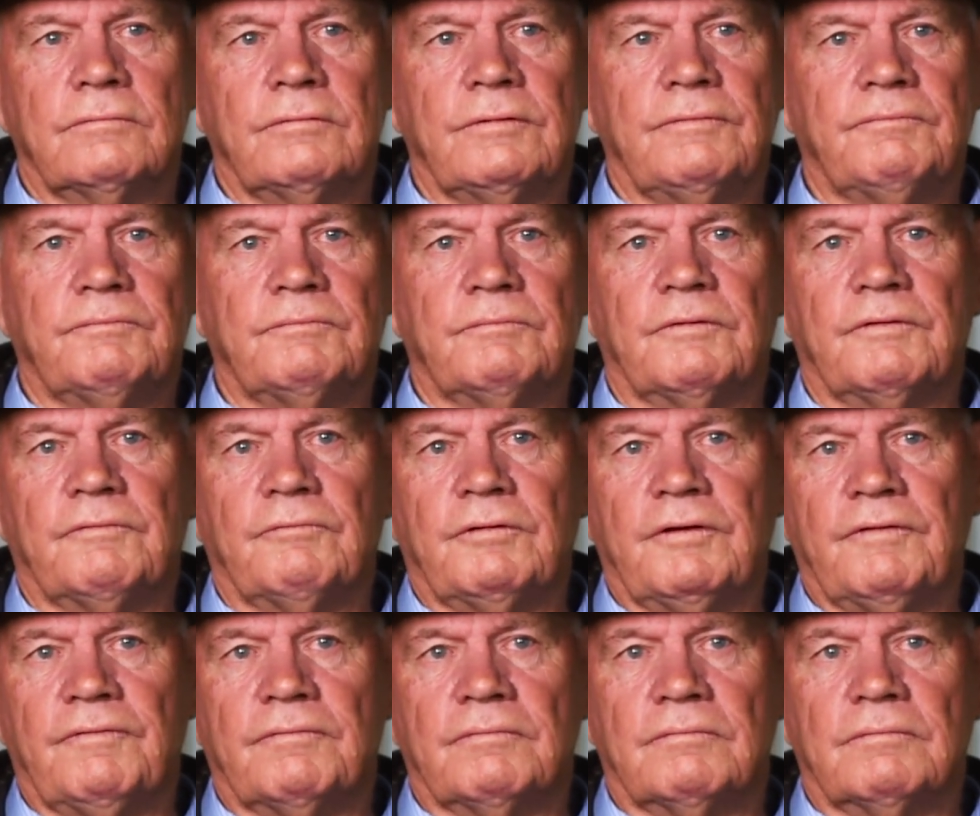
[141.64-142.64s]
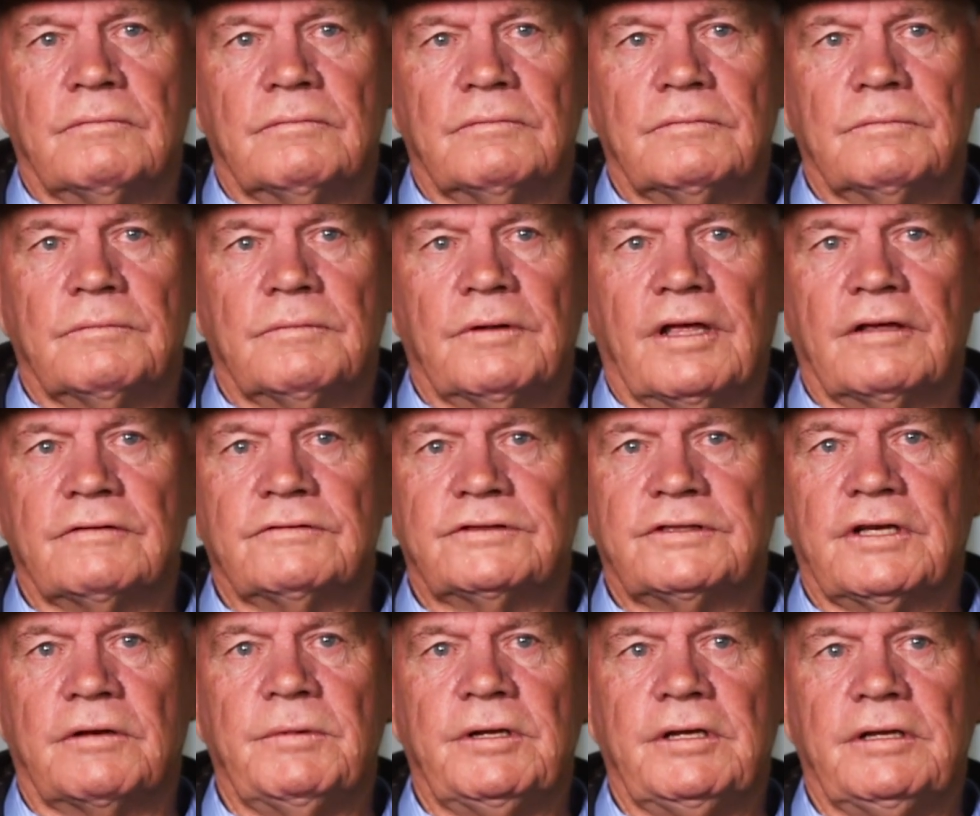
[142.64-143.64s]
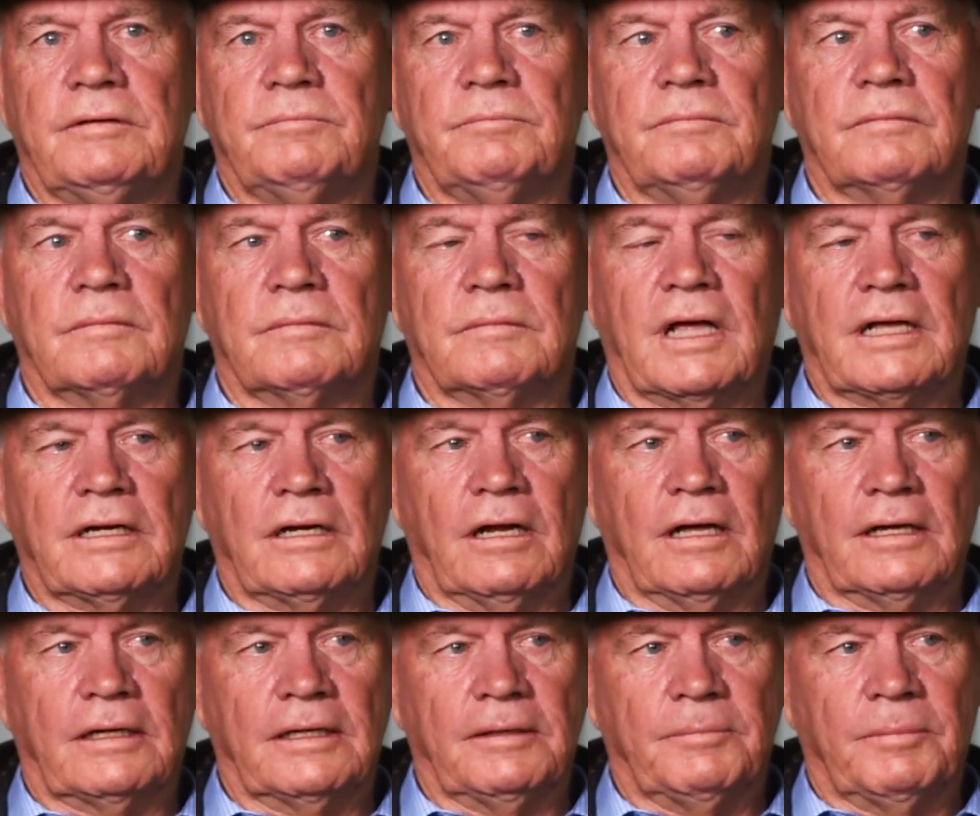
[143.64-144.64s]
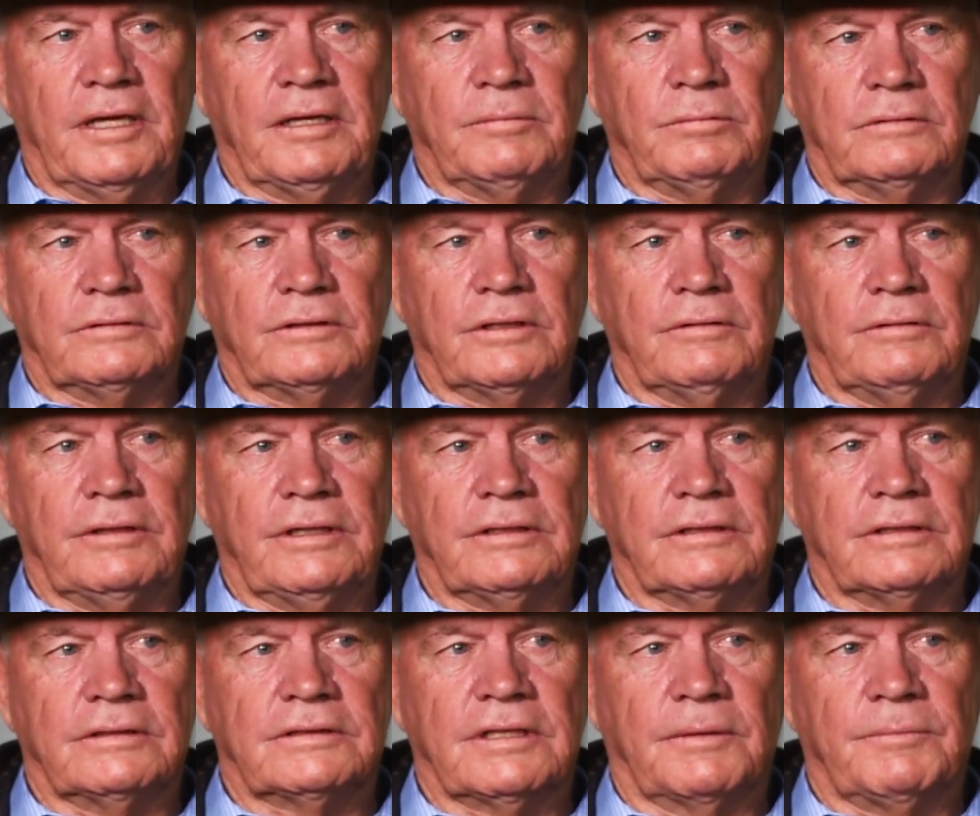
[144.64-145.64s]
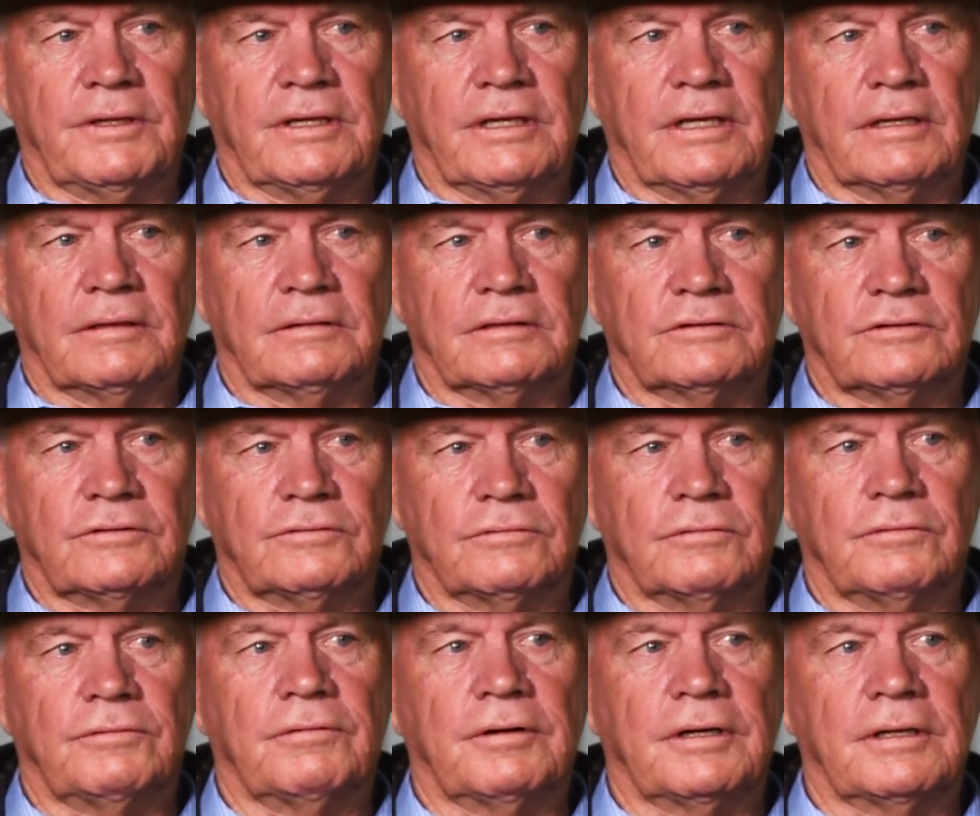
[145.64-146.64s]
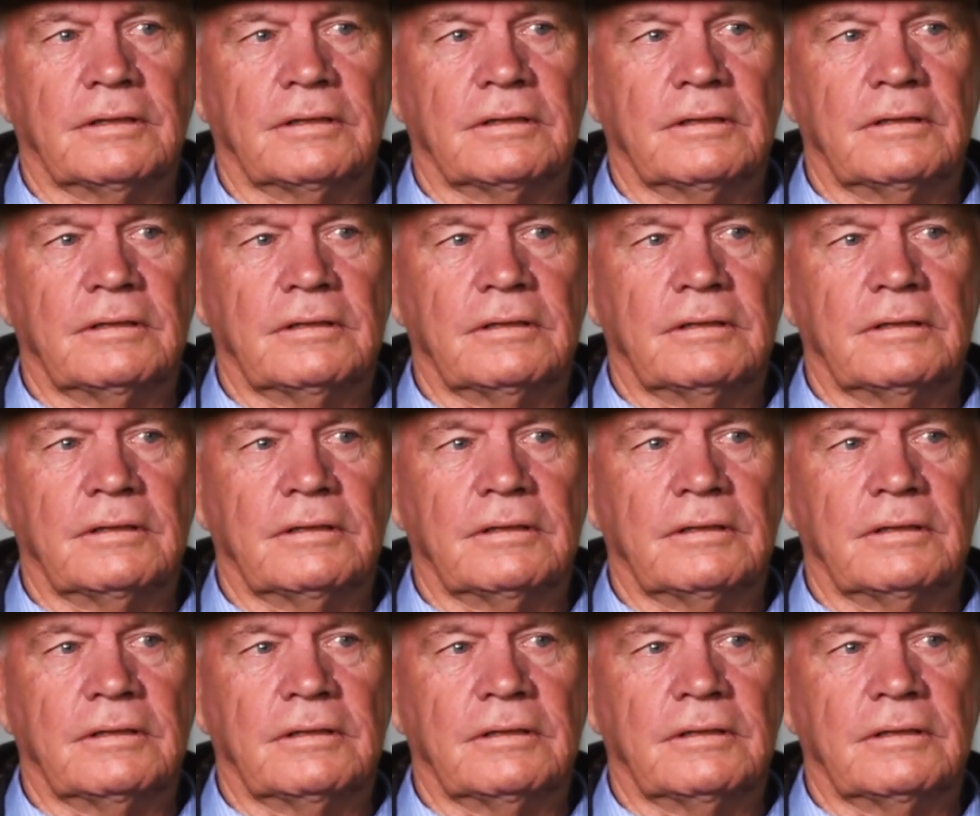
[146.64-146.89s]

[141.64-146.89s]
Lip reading: We've had so many unlikely people turn into something extraordinary